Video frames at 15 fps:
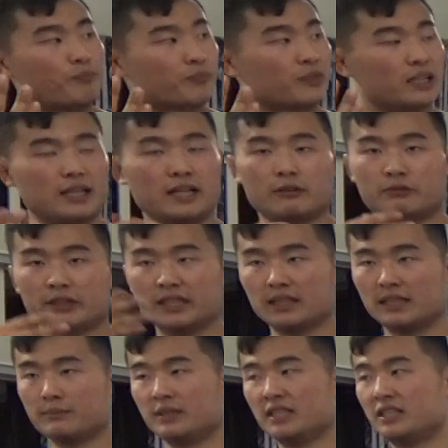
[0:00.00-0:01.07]
a
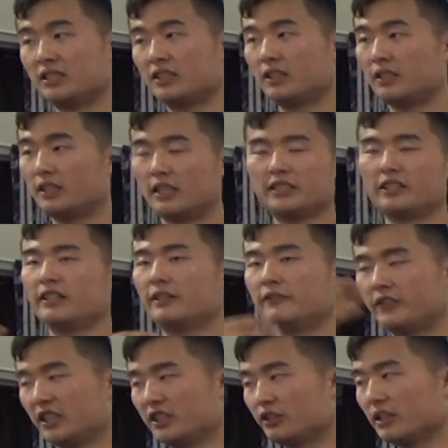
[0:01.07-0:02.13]

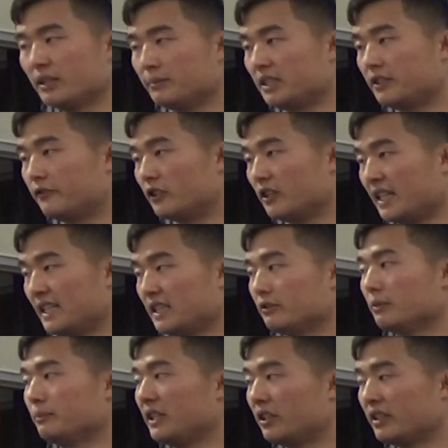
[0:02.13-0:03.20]
virtual image for a lens
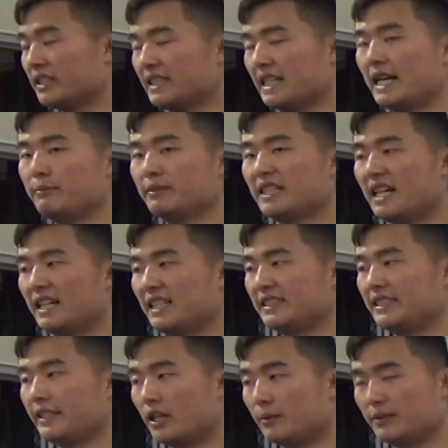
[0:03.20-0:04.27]
will be on the same side as
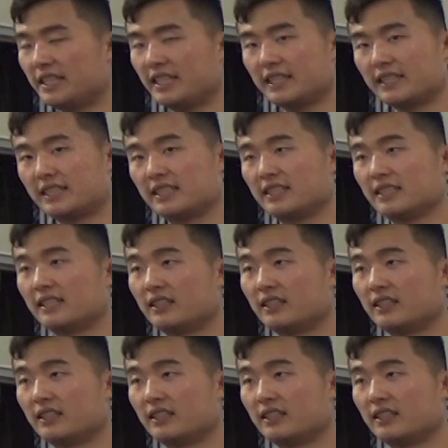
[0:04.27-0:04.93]
the object.